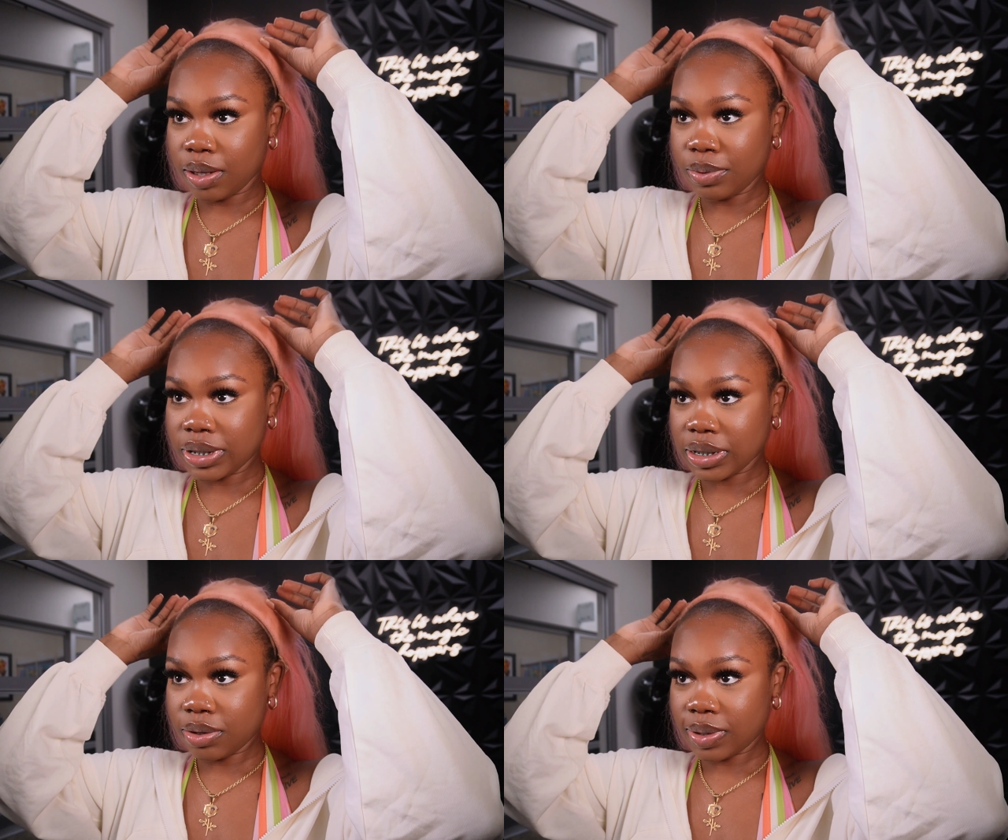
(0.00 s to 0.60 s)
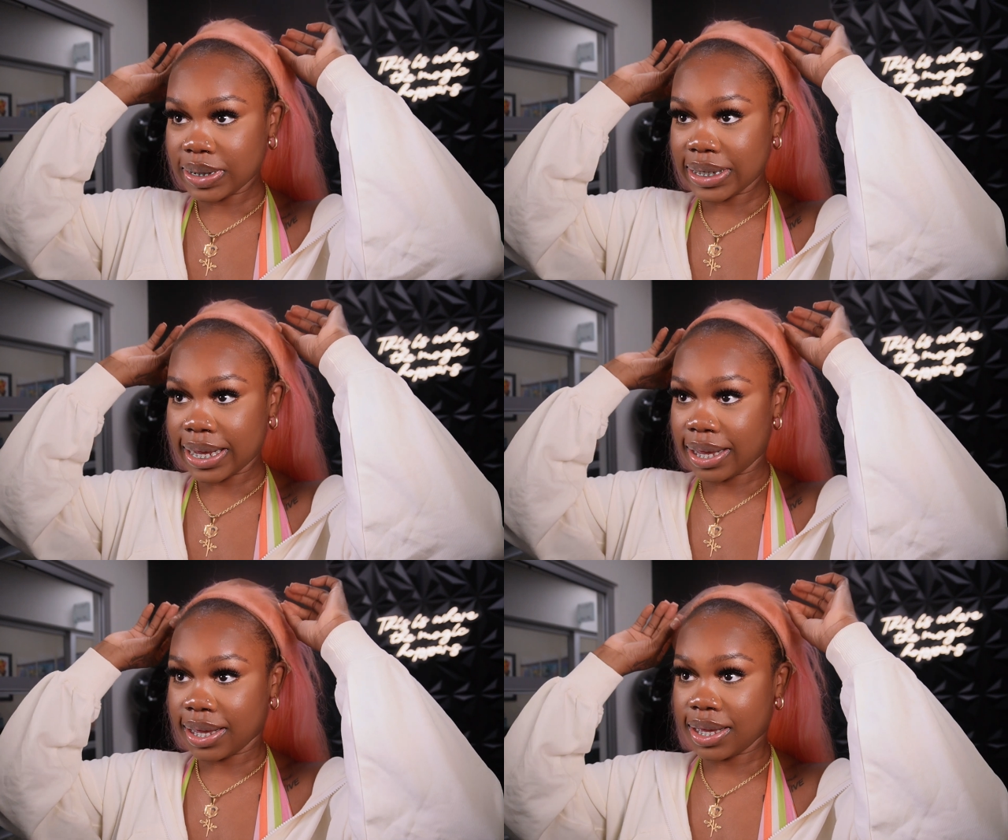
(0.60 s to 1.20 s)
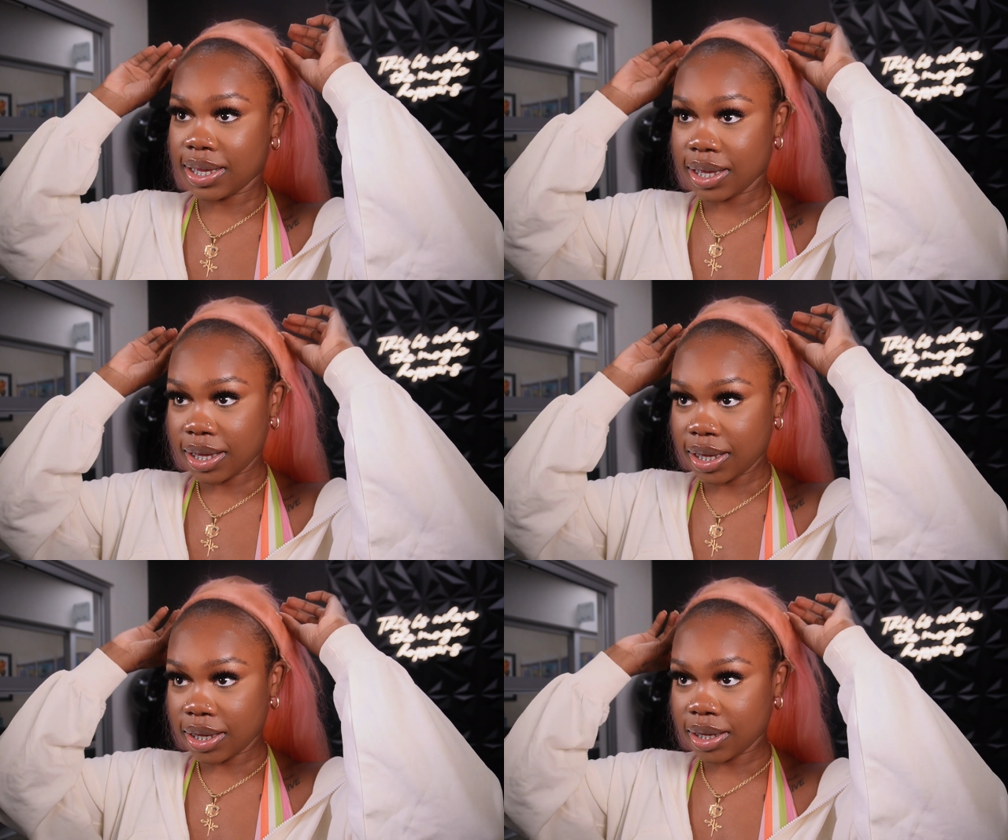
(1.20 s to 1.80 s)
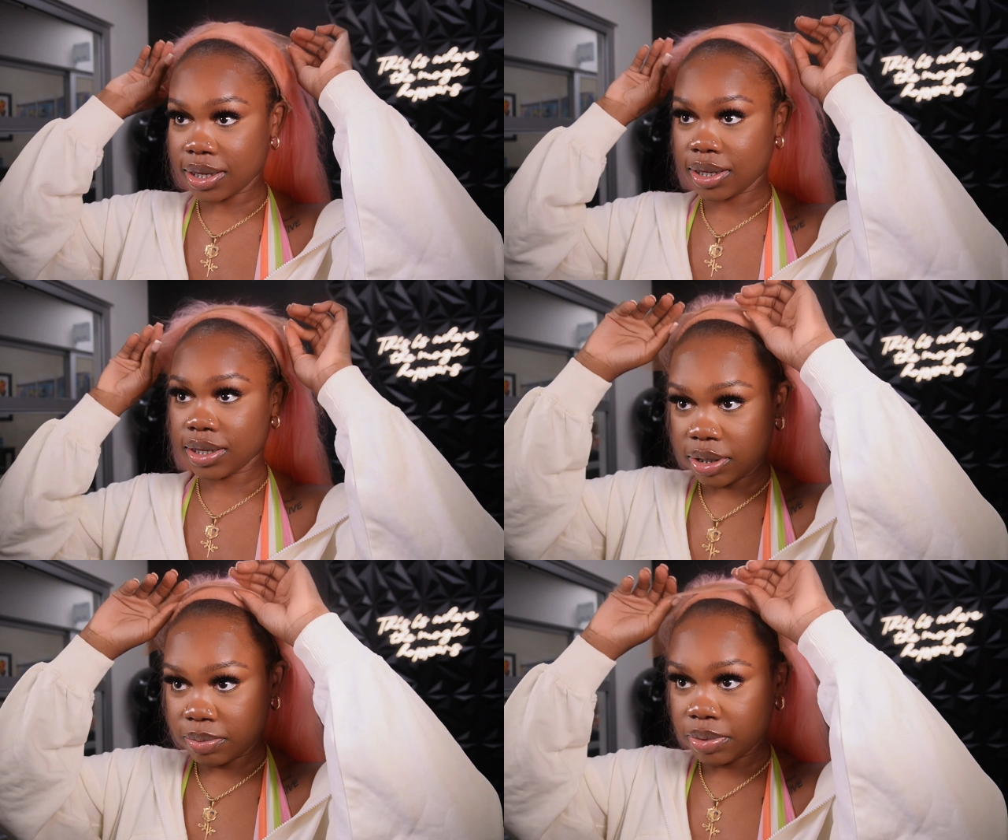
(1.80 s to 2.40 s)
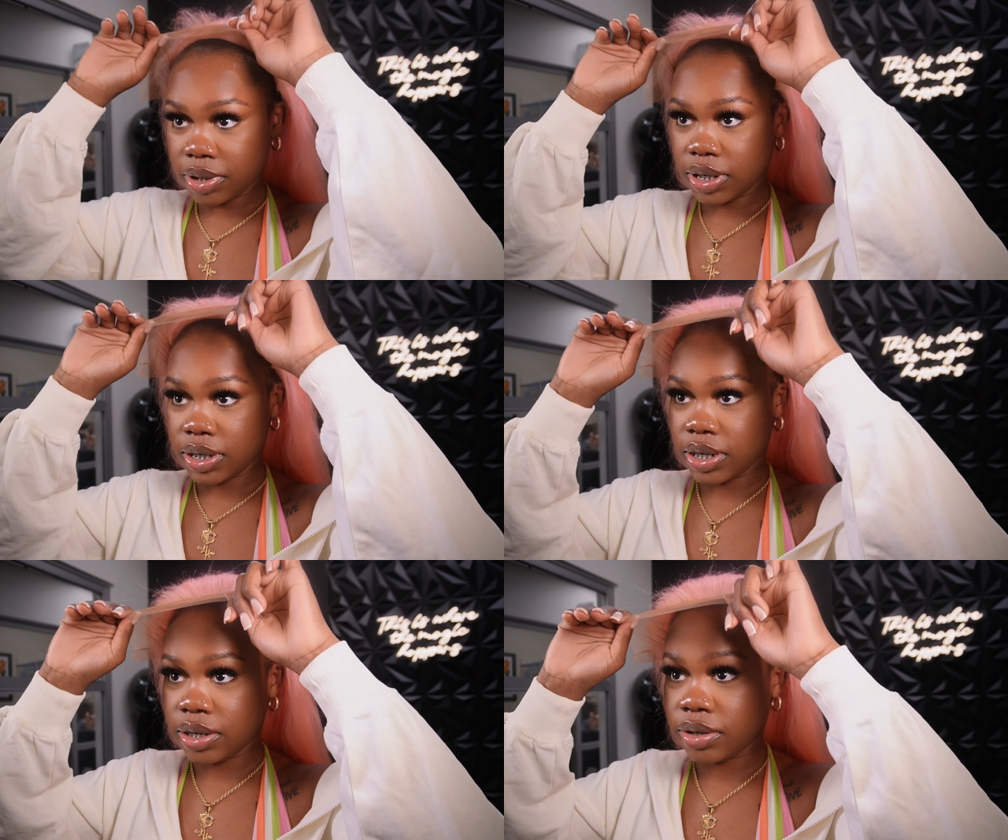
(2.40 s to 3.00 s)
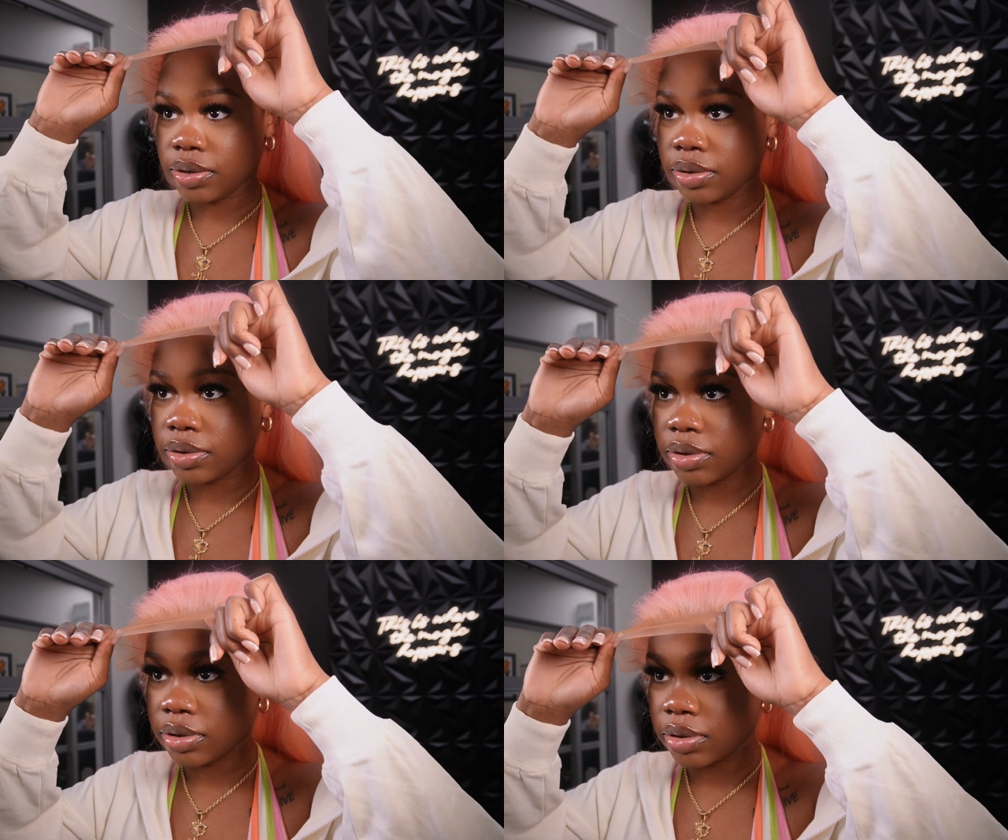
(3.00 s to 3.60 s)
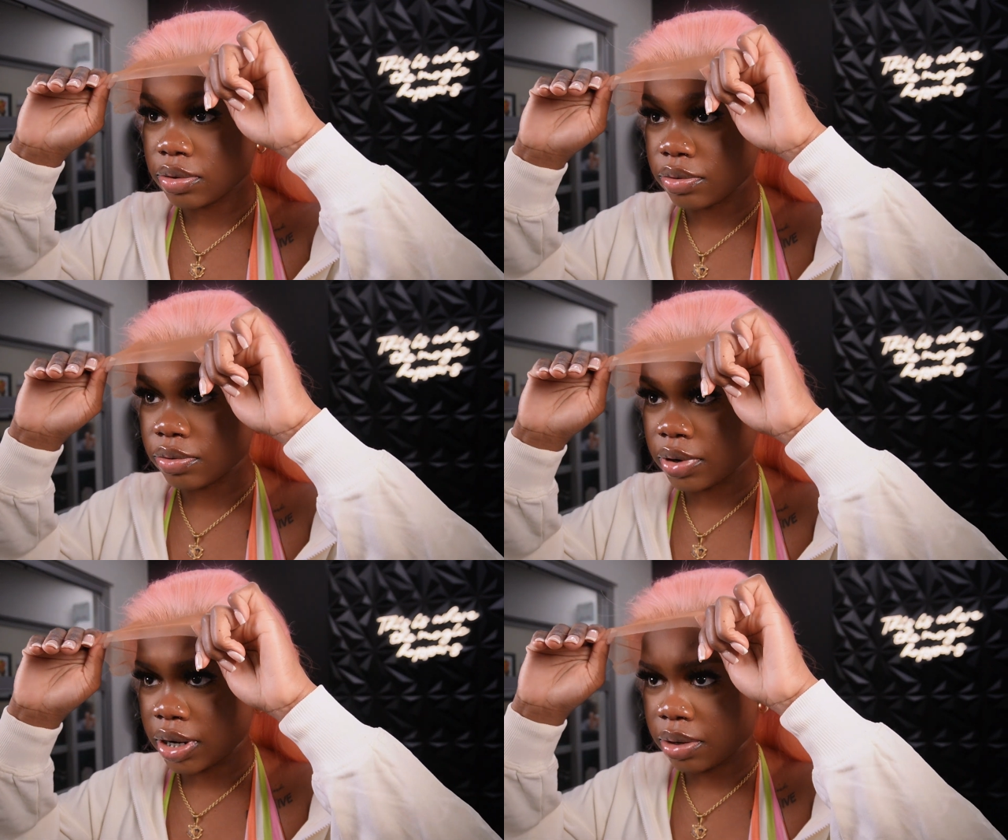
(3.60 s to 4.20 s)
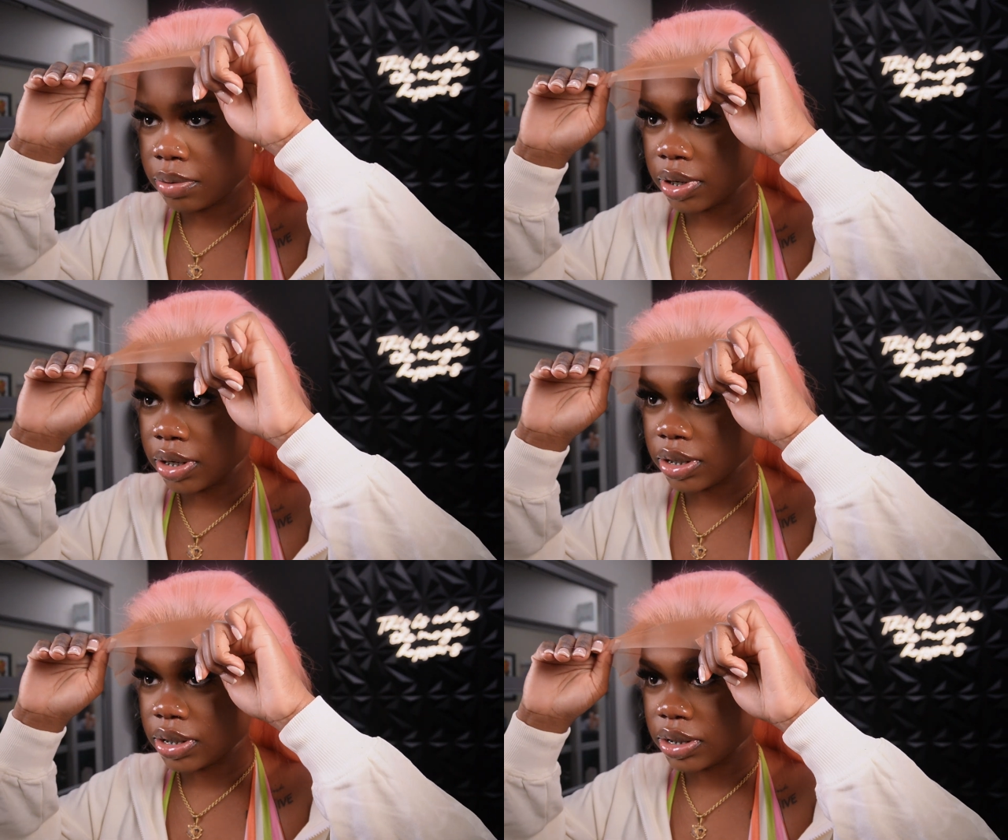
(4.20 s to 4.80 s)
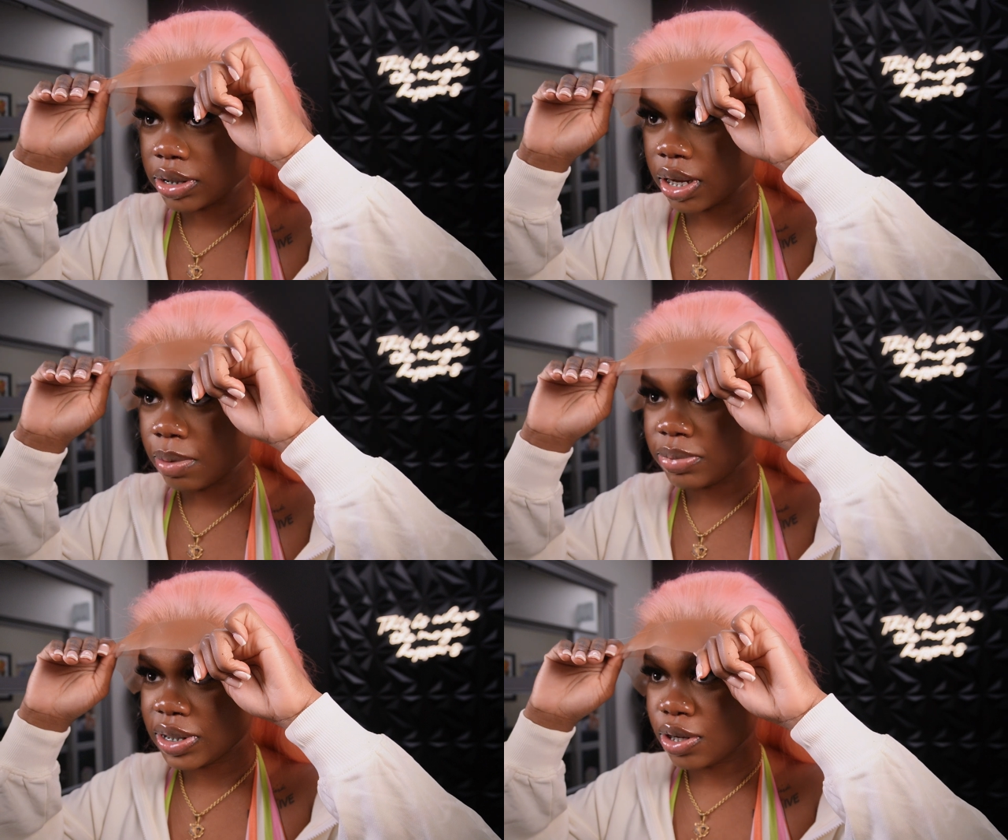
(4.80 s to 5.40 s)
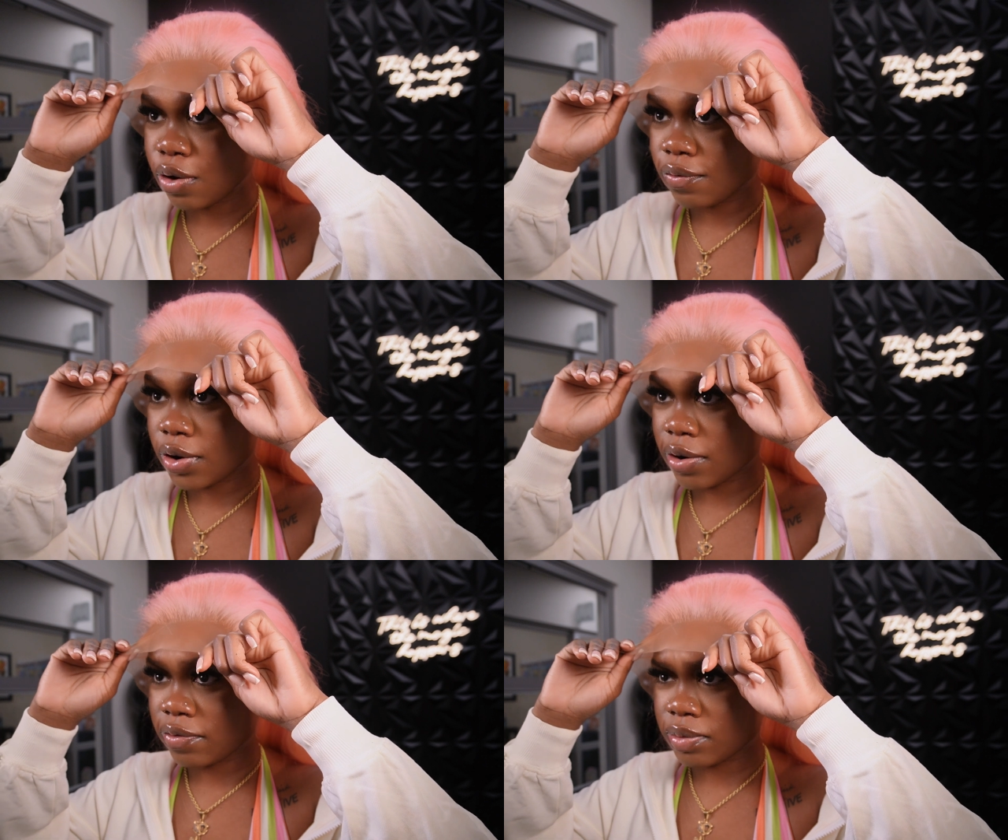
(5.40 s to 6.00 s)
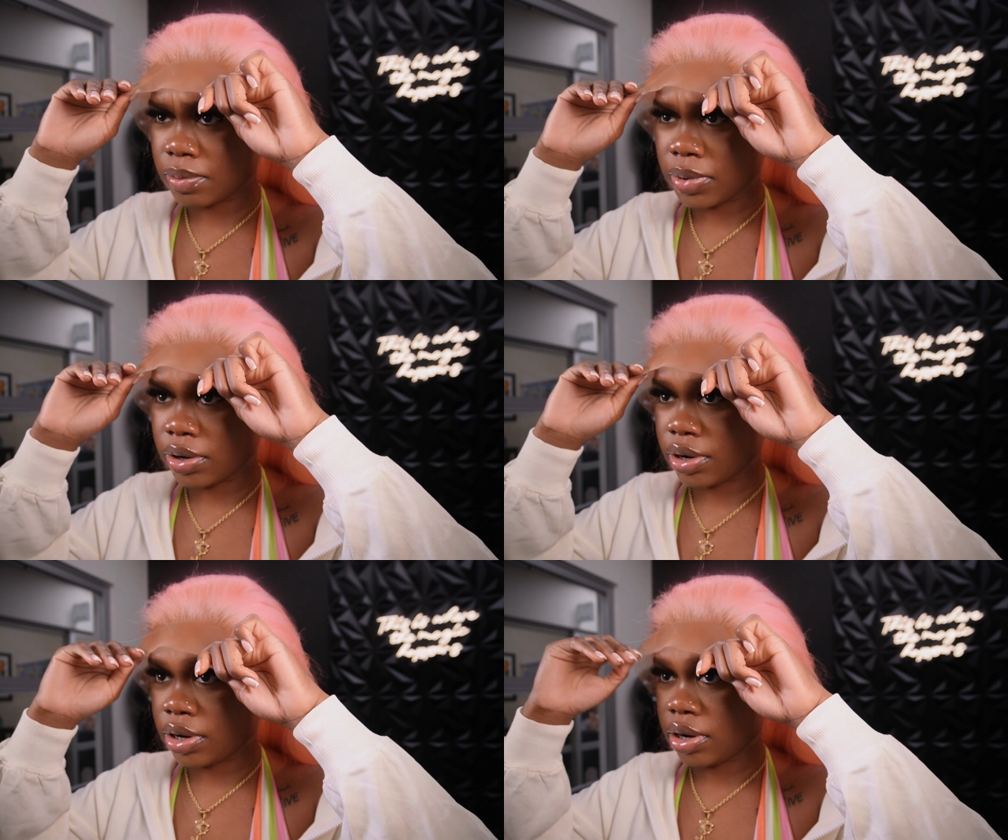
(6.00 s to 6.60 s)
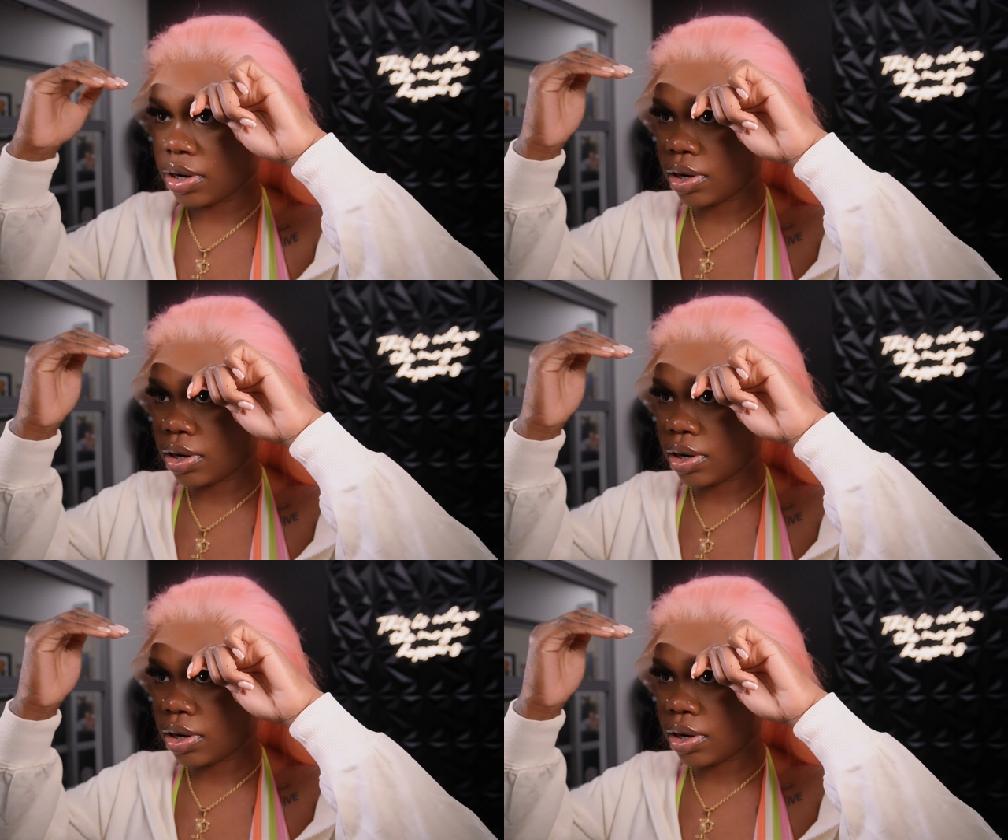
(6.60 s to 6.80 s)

we're just gonna take it and put it down right where it is. Now, I'm so far from the mirror,